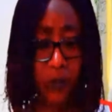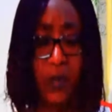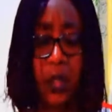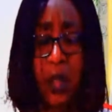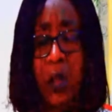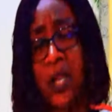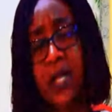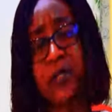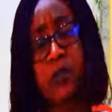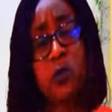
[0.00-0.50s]

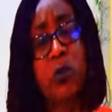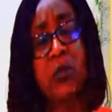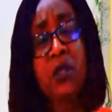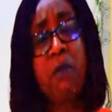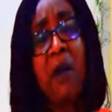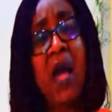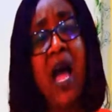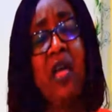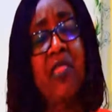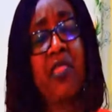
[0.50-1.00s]
Let's do the
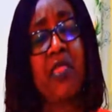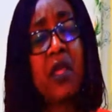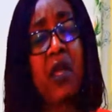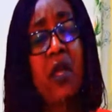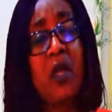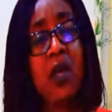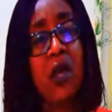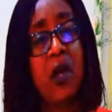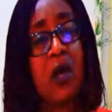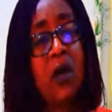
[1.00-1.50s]
math.
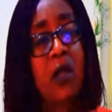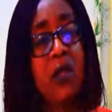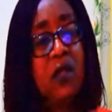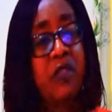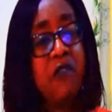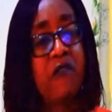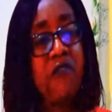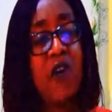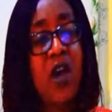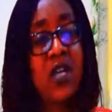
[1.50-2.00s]

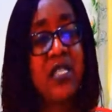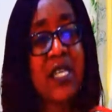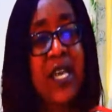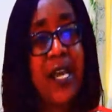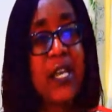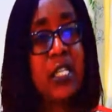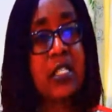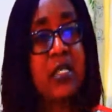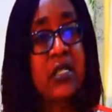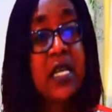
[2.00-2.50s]
The first
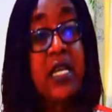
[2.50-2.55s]
case